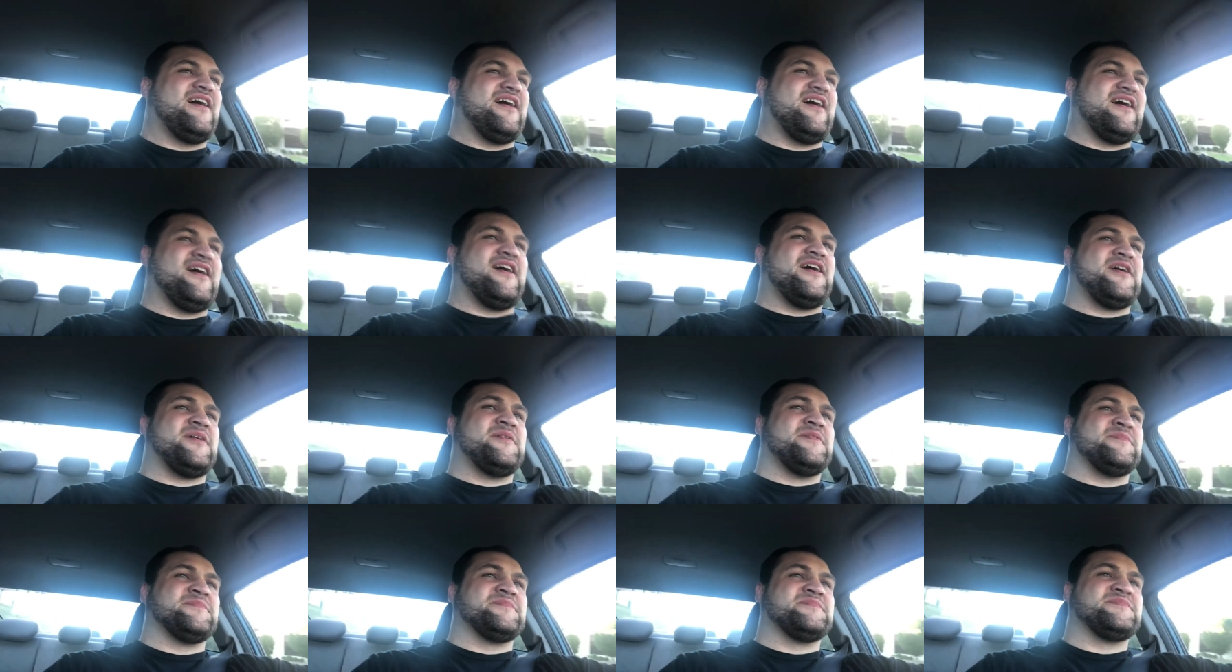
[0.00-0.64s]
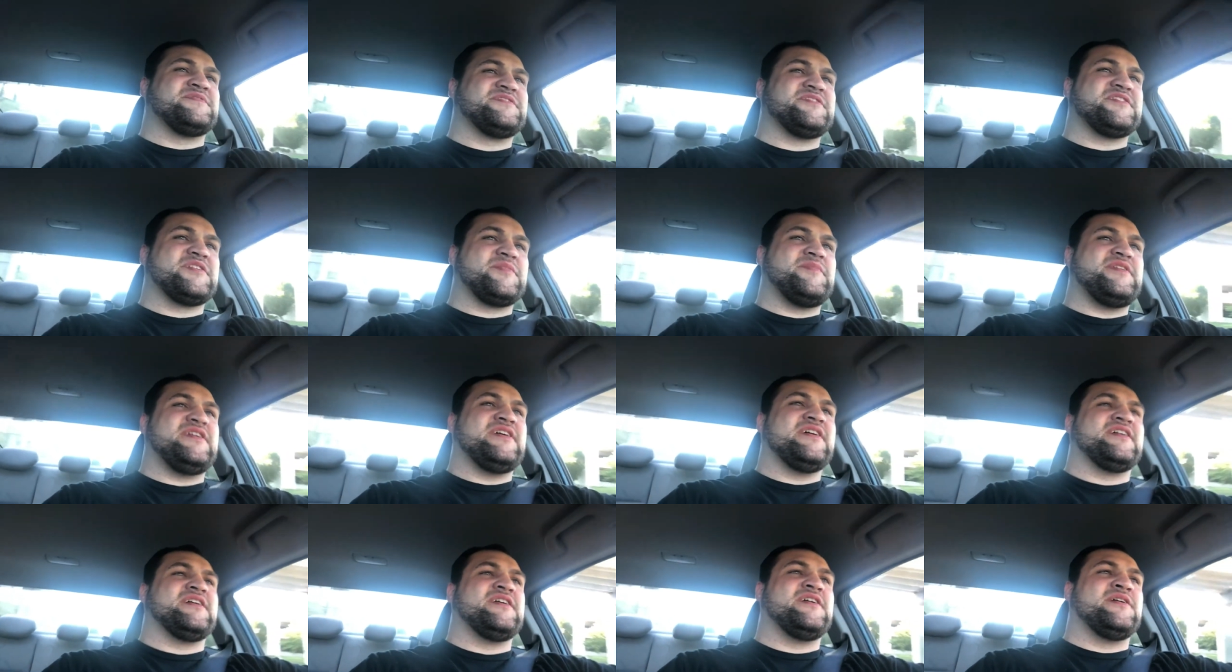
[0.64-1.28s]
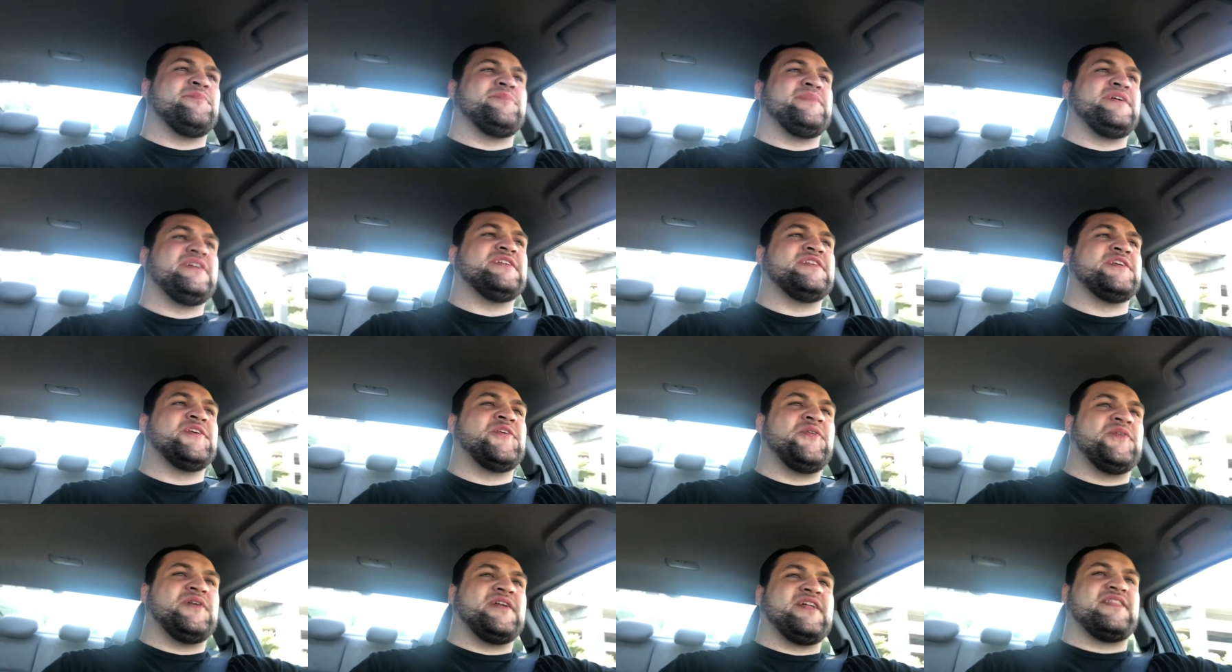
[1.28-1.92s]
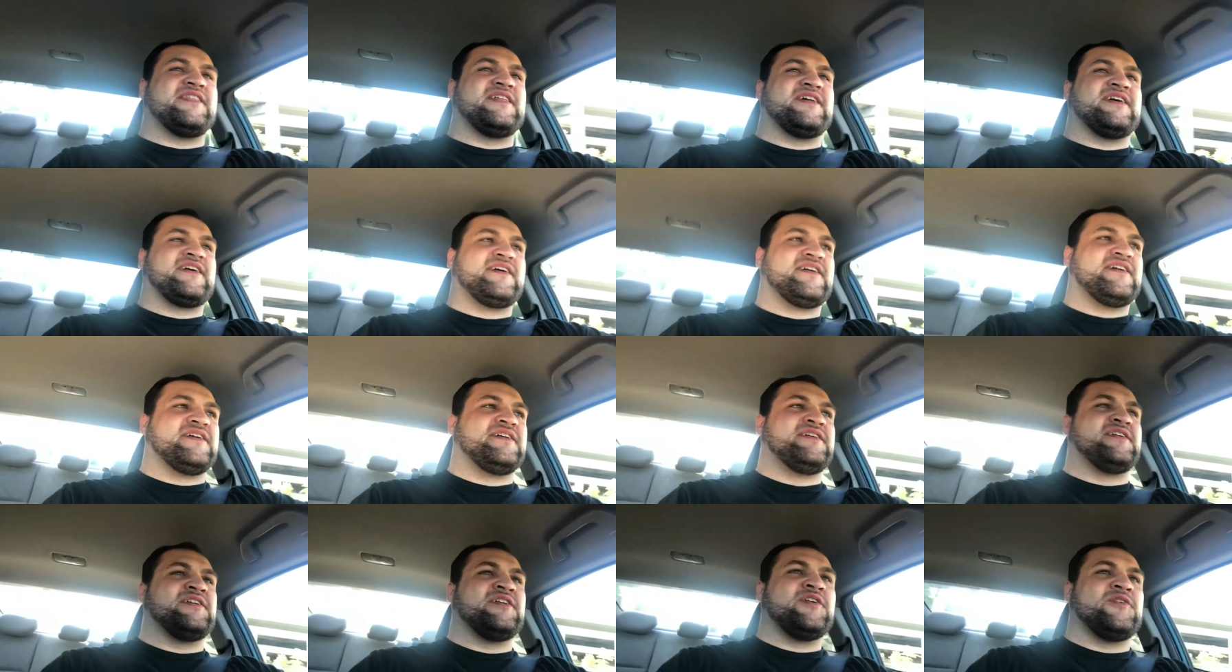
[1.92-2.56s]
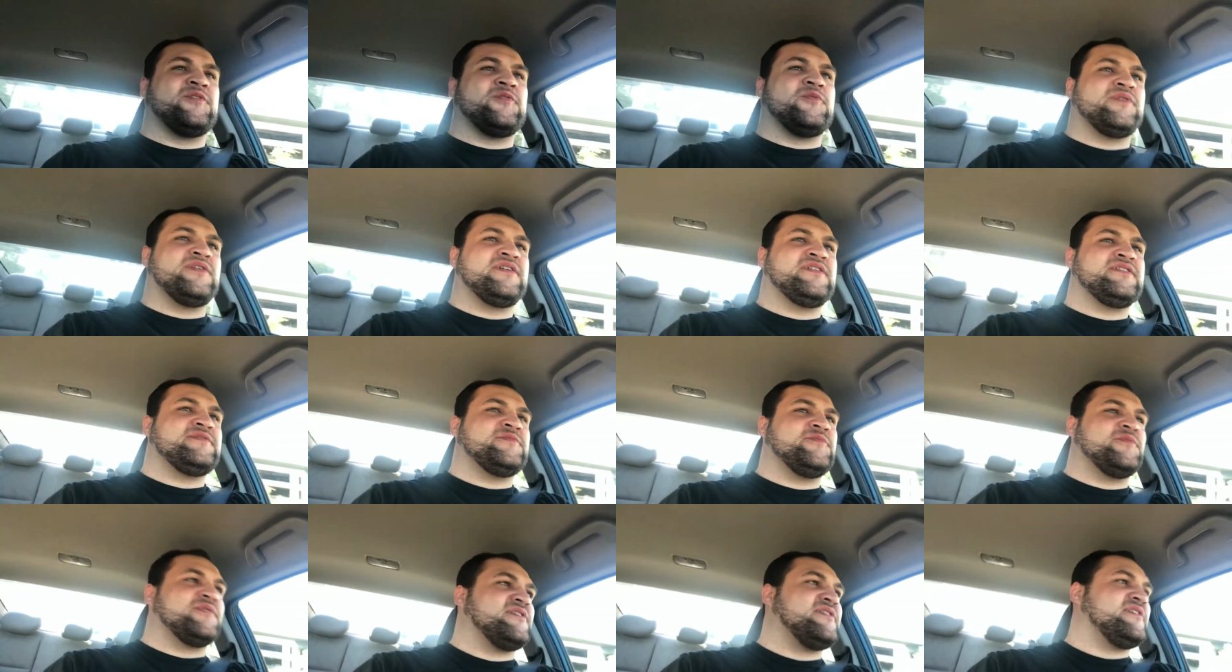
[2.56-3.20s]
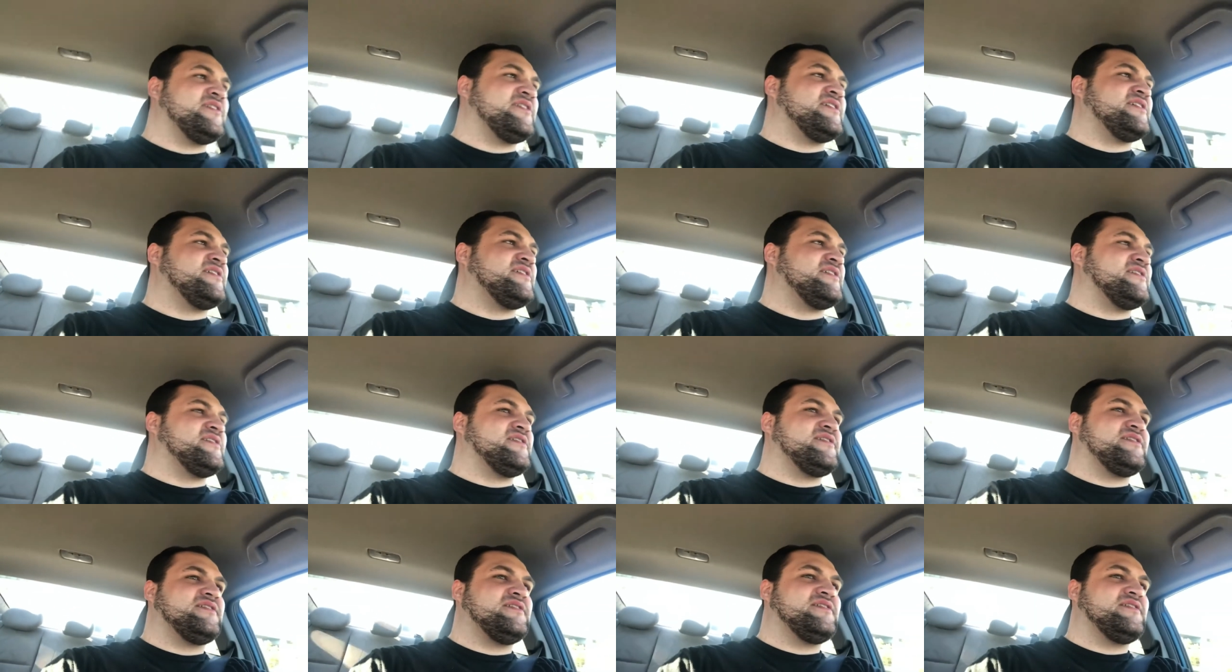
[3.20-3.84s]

Um, still gonna be uh, meeting no one. I think uh, you know what we're in. Uh,